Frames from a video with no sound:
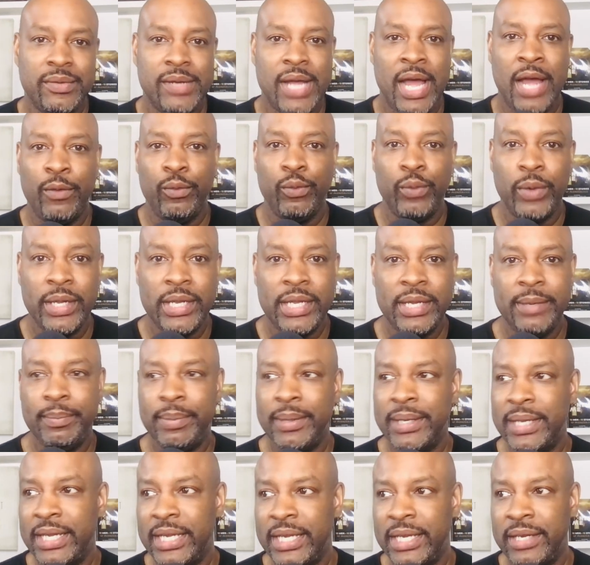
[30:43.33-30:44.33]
I really
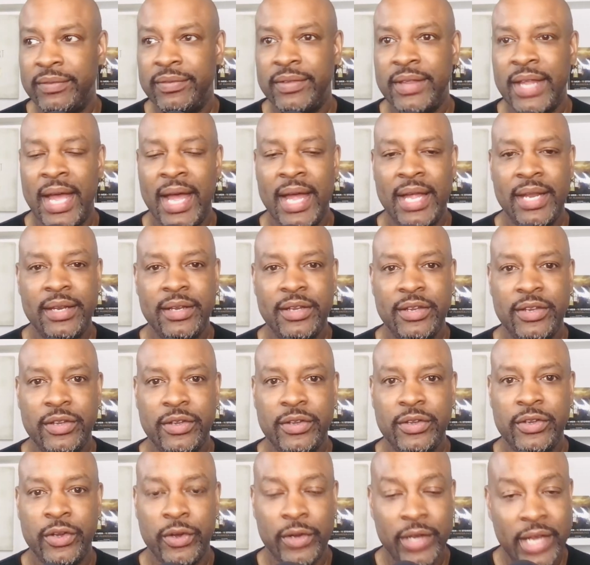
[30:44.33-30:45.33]
believe that
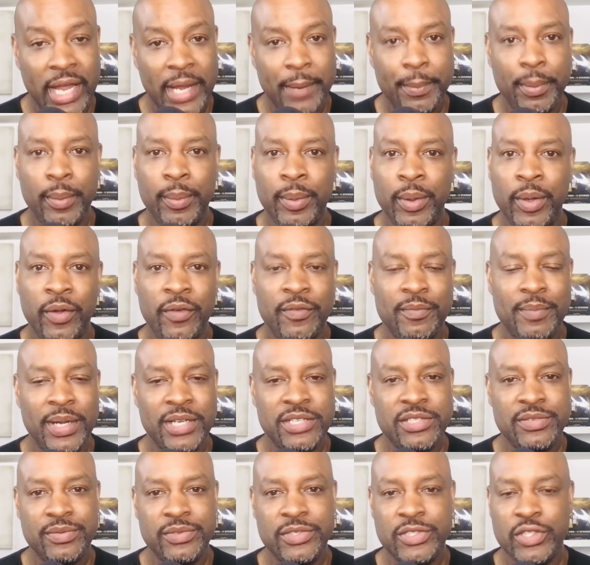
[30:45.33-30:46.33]
you're capable of
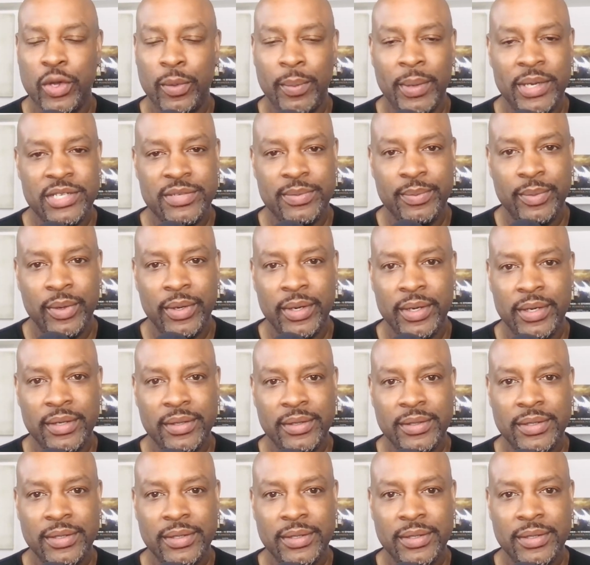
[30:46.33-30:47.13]
much, so much more.